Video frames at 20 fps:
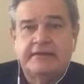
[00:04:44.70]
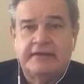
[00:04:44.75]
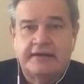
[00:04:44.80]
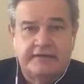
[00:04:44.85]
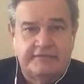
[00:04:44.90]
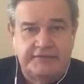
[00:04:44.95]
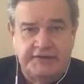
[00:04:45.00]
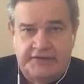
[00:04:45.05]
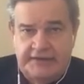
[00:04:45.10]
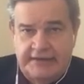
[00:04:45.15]

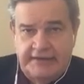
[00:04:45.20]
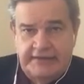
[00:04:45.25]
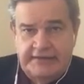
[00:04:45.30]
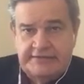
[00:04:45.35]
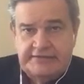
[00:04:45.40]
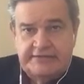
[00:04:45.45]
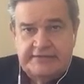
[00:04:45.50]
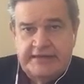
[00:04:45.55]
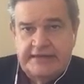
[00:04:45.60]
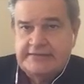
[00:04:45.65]
of the
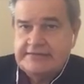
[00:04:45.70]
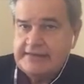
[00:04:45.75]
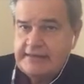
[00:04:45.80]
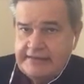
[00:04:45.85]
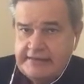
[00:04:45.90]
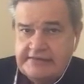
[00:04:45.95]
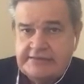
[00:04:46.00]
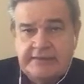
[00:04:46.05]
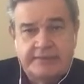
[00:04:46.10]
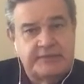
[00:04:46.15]
United States. I
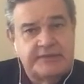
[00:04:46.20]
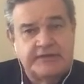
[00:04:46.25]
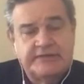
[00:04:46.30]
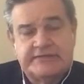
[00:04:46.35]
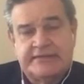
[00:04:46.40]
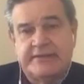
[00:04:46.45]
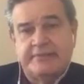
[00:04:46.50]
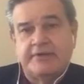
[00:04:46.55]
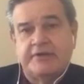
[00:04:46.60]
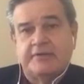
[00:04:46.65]
think some of
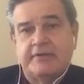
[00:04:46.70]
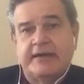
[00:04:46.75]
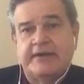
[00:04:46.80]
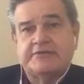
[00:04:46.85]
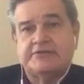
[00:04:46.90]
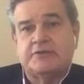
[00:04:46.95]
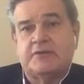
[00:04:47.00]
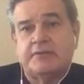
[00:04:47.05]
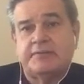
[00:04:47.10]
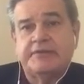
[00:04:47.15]
these
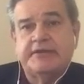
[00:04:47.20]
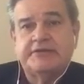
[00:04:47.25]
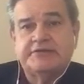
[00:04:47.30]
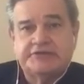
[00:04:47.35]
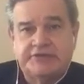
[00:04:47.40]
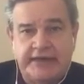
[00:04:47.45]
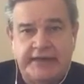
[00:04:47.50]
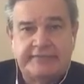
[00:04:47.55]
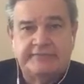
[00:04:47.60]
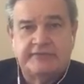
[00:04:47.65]
Democrats ought to be
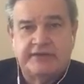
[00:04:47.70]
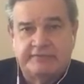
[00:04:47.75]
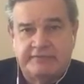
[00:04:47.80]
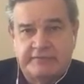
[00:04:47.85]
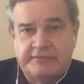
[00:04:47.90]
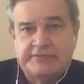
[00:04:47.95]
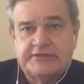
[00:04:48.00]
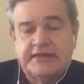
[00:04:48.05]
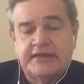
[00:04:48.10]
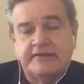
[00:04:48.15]
ashamed of
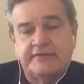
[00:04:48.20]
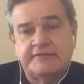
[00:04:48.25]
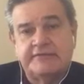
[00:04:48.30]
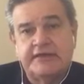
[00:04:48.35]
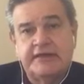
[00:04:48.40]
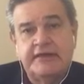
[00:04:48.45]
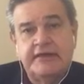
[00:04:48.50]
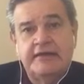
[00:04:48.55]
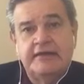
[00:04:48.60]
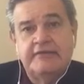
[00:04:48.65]
themselves
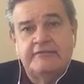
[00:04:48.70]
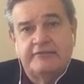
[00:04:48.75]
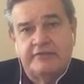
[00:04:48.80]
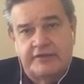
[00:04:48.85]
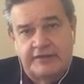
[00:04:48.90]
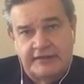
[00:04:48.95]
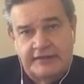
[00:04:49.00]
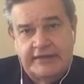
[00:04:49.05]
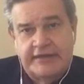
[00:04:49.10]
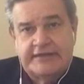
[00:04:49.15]
for
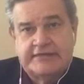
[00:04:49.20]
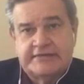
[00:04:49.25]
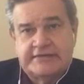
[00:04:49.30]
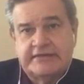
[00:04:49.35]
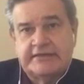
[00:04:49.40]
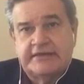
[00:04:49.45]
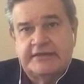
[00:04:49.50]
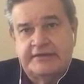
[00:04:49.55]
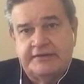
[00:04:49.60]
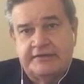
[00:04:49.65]
the things
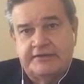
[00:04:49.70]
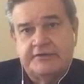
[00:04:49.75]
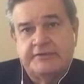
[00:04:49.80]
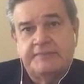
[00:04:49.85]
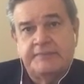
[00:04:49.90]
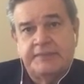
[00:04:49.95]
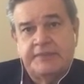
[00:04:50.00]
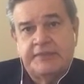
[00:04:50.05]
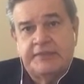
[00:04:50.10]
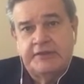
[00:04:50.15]
that
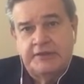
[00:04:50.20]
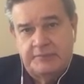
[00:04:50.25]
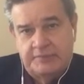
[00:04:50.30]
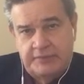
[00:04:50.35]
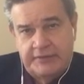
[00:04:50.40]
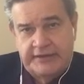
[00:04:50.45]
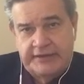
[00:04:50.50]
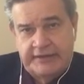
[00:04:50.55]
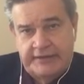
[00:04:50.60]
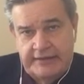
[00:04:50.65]
they're
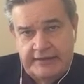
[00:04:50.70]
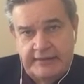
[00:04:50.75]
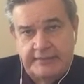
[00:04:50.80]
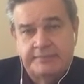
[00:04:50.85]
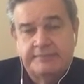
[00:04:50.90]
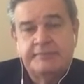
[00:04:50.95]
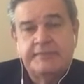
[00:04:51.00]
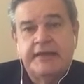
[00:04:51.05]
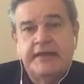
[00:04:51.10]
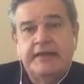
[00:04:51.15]
bringing
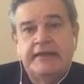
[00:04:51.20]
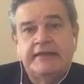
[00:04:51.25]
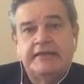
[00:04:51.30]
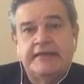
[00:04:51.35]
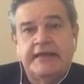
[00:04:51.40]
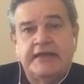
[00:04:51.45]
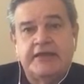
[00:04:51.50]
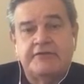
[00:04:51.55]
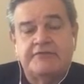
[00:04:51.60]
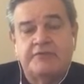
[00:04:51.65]
up.
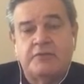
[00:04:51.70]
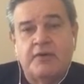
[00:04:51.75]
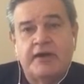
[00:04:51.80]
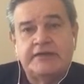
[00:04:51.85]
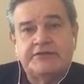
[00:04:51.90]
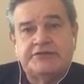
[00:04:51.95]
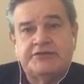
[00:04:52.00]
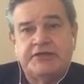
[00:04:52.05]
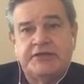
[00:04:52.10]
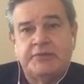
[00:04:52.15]
Thank you for
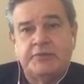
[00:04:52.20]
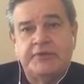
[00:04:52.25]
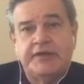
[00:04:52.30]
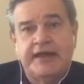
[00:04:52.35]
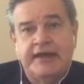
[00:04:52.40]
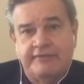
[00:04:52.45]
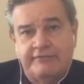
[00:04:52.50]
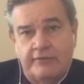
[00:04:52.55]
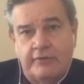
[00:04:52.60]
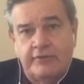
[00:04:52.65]
watching. We
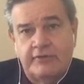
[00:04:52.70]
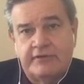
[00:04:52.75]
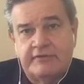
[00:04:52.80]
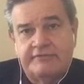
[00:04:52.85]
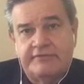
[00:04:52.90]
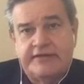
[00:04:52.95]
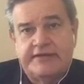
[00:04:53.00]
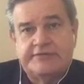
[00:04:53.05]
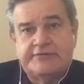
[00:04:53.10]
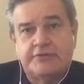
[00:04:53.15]
have all of
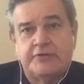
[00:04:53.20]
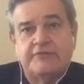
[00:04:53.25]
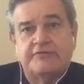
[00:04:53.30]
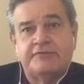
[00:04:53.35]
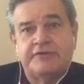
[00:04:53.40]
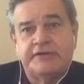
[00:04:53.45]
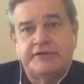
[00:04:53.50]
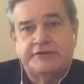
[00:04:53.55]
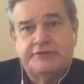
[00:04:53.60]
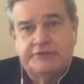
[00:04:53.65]
these
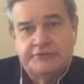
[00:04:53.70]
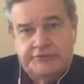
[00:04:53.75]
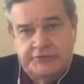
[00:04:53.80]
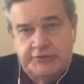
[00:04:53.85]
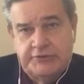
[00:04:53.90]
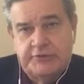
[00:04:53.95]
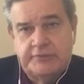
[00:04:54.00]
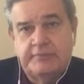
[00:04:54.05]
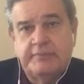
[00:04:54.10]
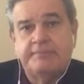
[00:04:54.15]
over at
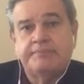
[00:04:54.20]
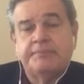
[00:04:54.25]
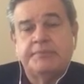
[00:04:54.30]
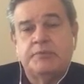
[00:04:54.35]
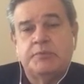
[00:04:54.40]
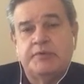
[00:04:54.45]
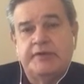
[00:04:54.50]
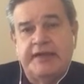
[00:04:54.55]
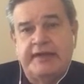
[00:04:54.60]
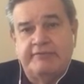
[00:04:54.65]
YouTube.
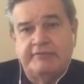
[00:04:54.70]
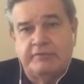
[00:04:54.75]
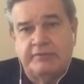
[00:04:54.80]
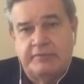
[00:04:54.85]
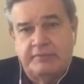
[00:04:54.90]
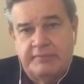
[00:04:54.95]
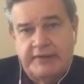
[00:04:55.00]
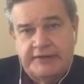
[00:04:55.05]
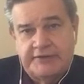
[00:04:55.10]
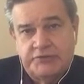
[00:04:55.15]
We have them
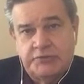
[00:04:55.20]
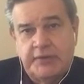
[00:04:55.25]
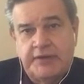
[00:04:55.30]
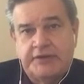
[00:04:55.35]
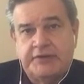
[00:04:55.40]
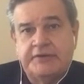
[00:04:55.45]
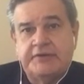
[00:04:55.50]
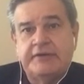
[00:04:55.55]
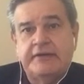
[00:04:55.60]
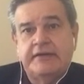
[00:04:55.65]
on my
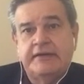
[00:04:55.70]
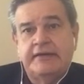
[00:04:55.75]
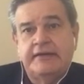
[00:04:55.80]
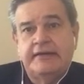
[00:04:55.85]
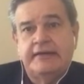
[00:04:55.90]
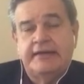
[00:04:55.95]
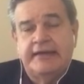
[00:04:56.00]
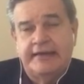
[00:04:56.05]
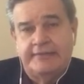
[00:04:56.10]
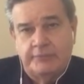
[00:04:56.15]
Twitter,
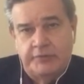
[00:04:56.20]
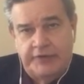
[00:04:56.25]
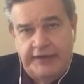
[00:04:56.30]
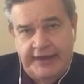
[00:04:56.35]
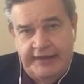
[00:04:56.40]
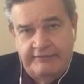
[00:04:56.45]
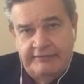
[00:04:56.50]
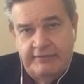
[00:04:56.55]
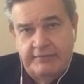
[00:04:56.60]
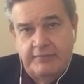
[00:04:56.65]
and we
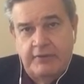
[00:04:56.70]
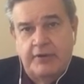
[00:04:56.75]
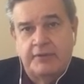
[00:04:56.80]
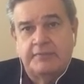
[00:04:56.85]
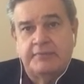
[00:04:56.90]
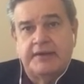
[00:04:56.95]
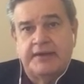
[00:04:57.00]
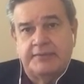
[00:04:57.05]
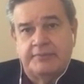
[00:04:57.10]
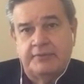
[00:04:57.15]
have them
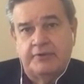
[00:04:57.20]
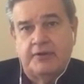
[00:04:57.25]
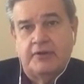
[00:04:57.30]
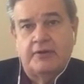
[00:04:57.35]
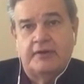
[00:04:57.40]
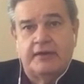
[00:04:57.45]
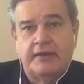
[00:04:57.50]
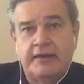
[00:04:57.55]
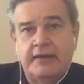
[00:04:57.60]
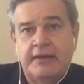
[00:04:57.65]
on my
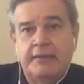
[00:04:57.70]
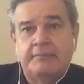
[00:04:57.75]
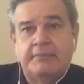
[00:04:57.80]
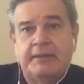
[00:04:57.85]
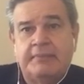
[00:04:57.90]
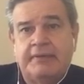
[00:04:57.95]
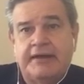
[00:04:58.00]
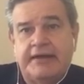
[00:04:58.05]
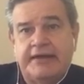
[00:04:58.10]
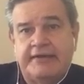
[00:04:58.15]
blog.
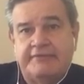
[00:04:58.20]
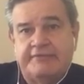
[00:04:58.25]
Bye-bye,